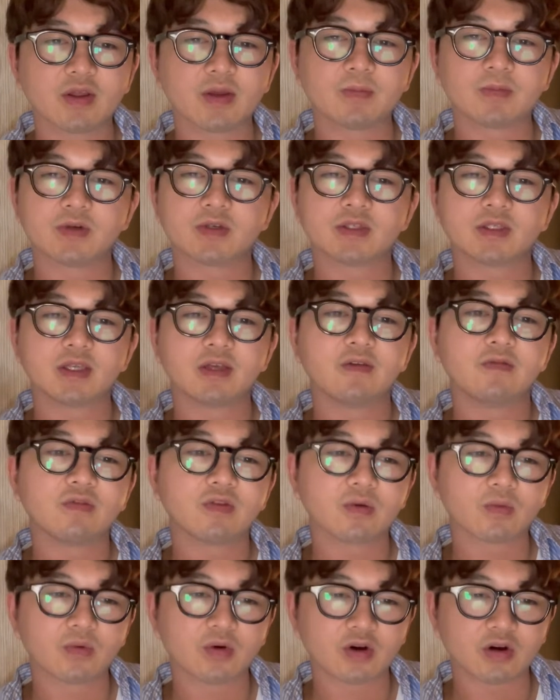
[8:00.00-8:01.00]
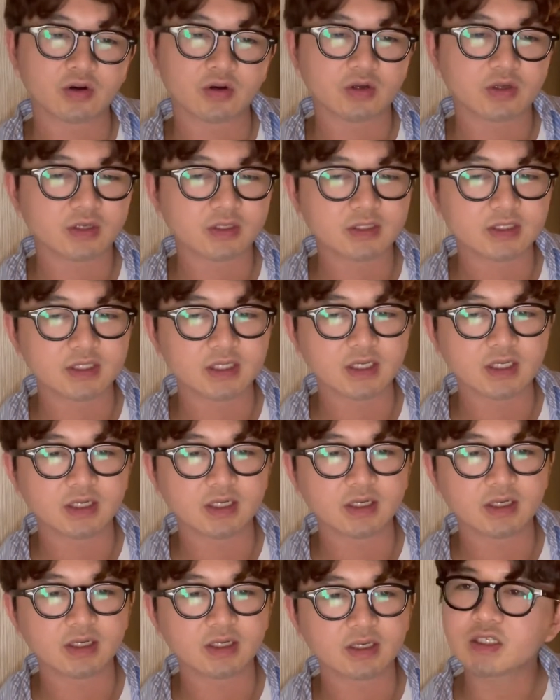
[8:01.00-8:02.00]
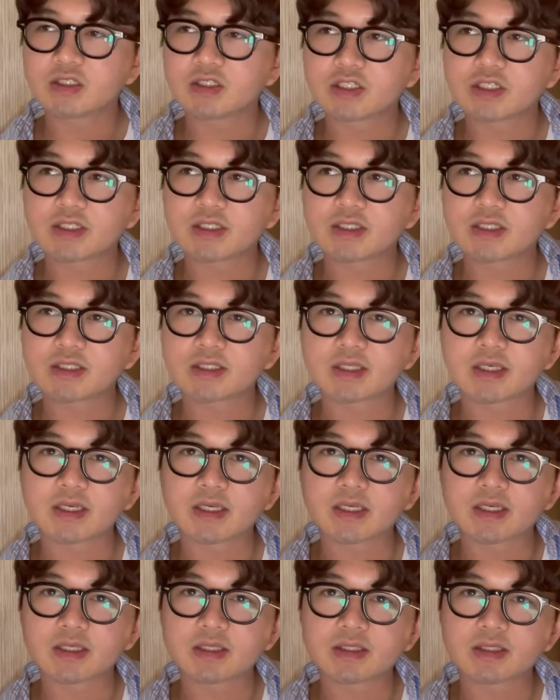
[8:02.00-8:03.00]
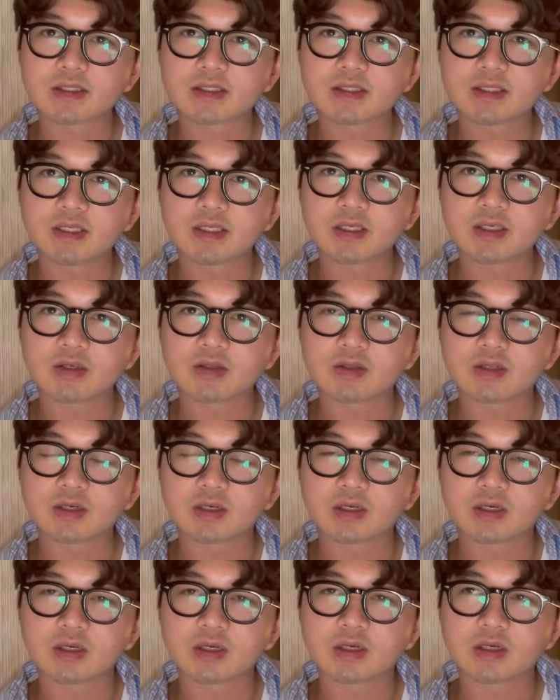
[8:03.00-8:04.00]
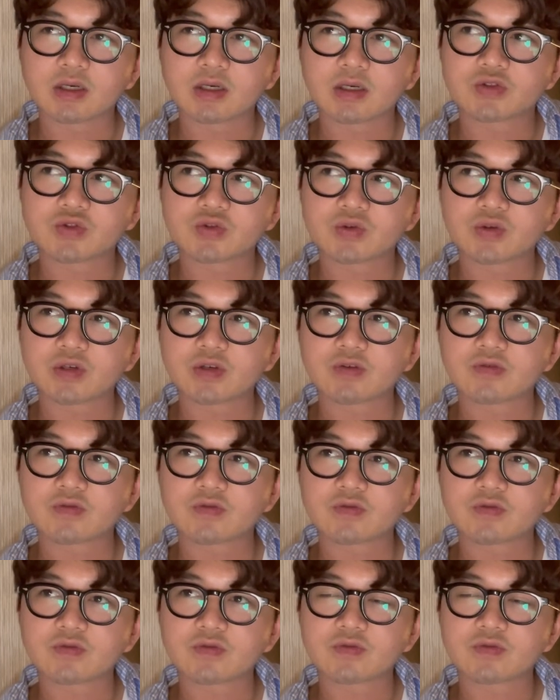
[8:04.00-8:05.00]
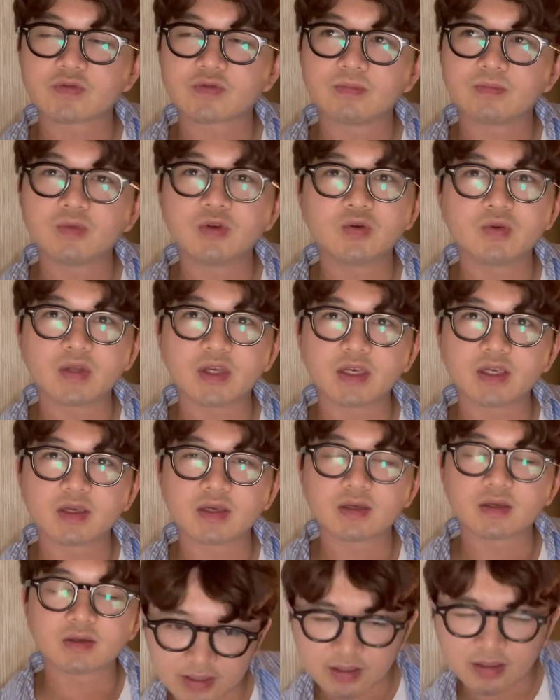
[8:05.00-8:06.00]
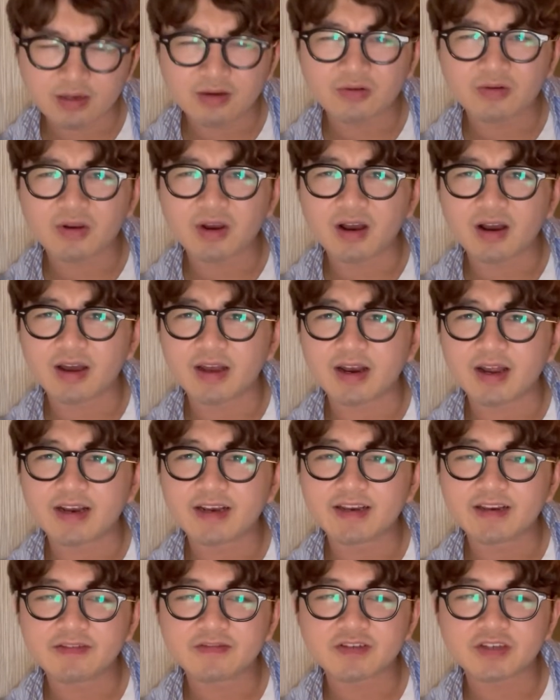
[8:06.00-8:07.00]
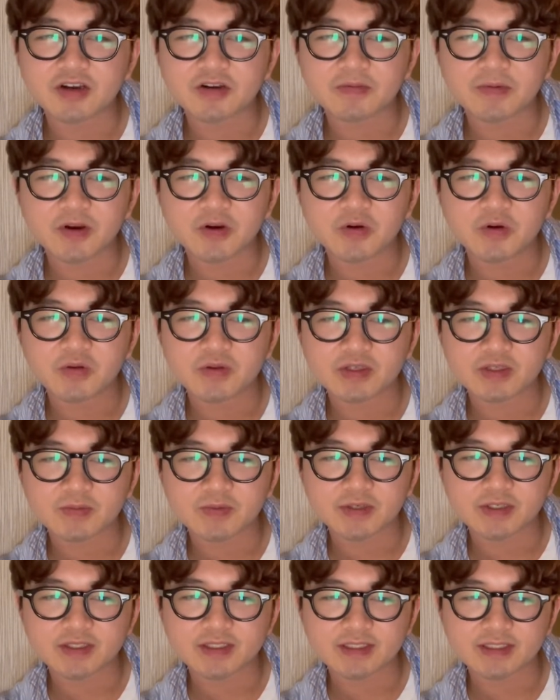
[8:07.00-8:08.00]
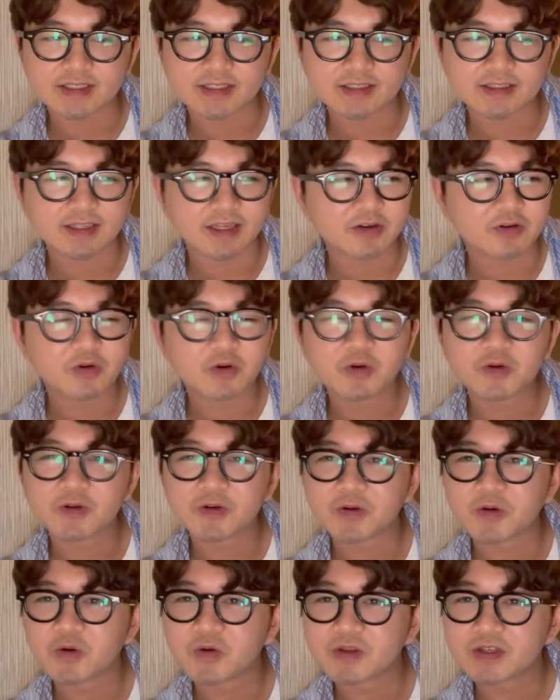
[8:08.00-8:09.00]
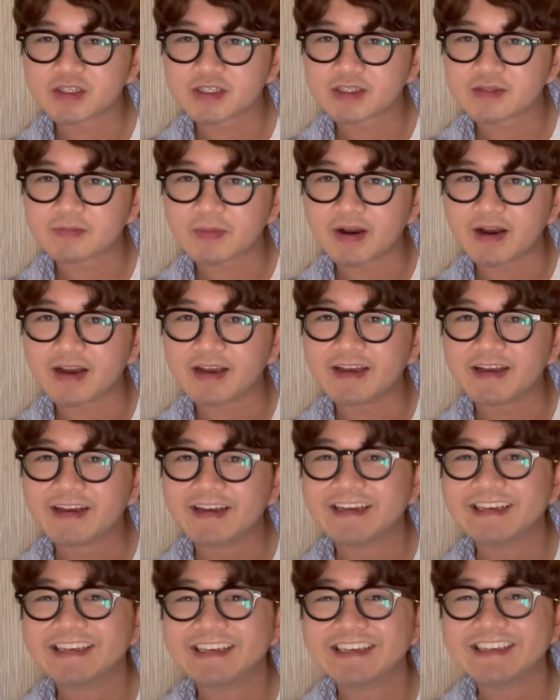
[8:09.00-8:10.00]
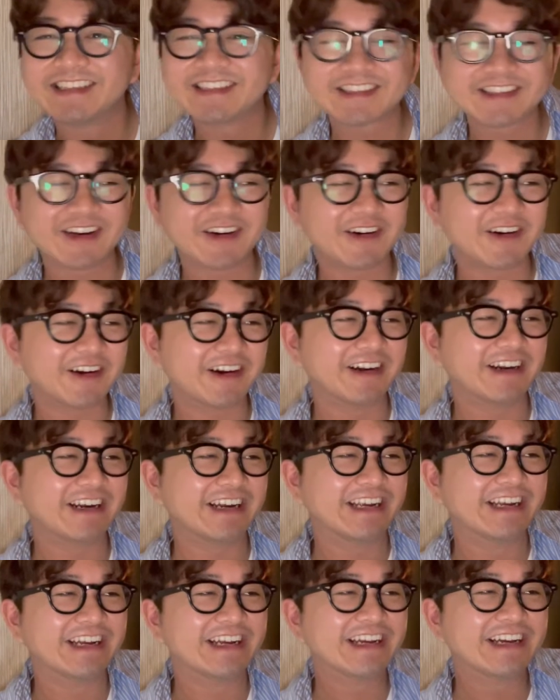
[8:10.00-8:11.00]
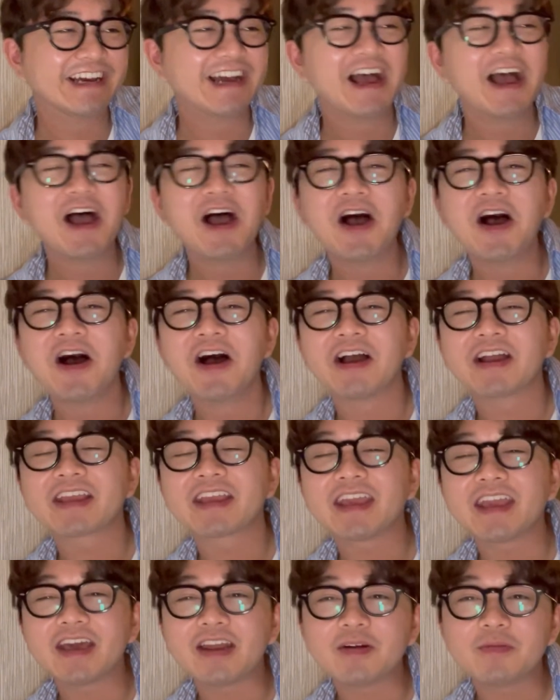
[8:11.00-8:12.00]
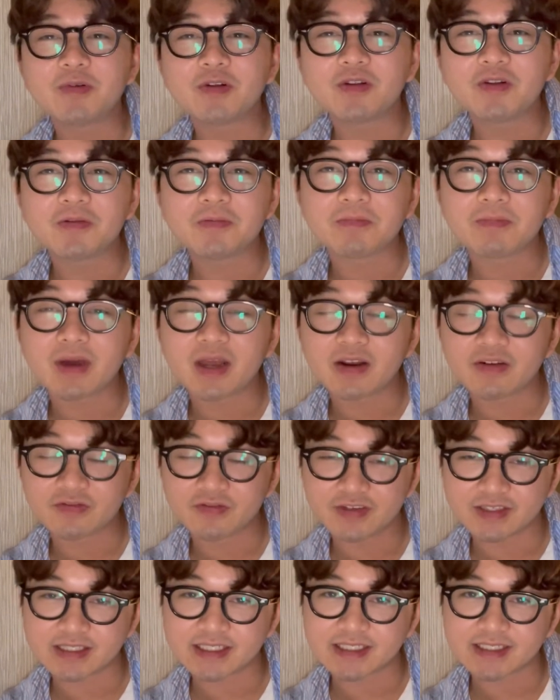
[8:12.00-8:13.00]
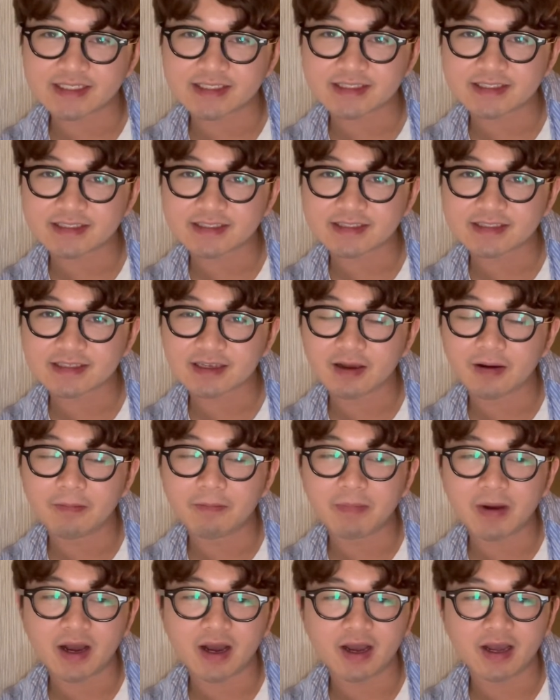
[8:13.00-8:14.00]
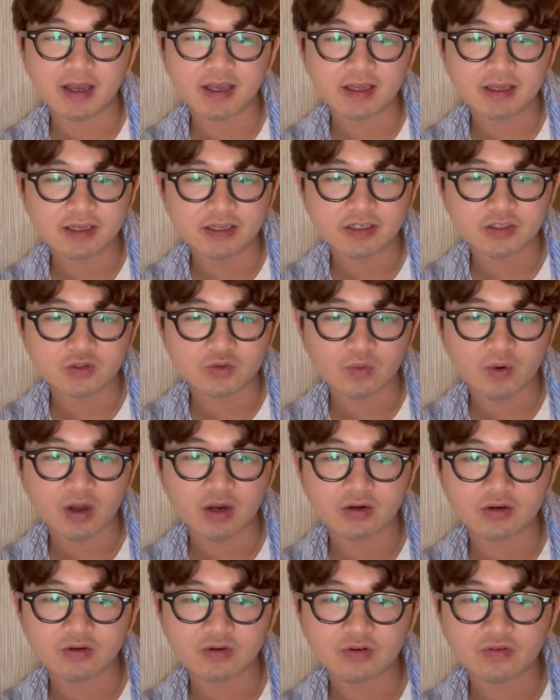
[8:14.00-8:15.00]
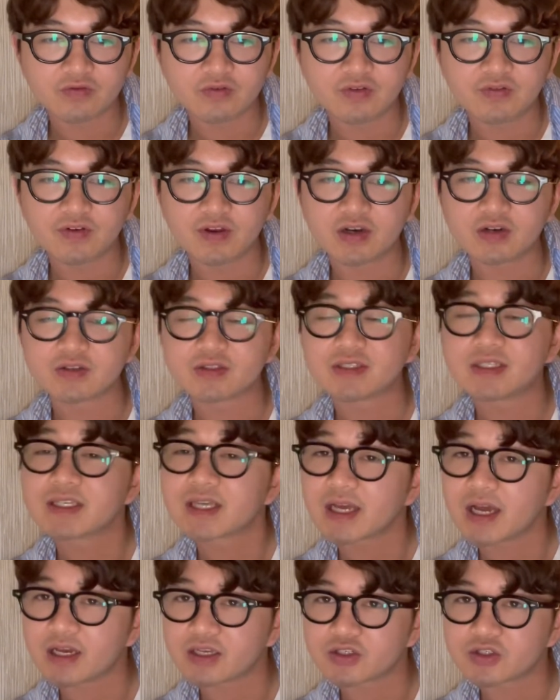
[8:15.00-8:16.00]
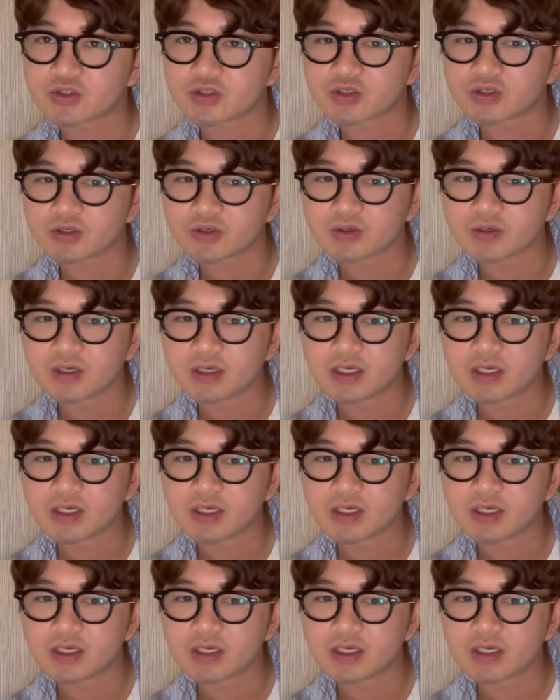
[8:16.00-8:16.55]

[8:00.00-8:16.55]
perceive the world, and just this like singular sort of beauty. Oh god, I didn't even talk about who this person is, like who who this is by. Sorry. Cannibal Metaphysics by Eduardo Viveiros de Castro.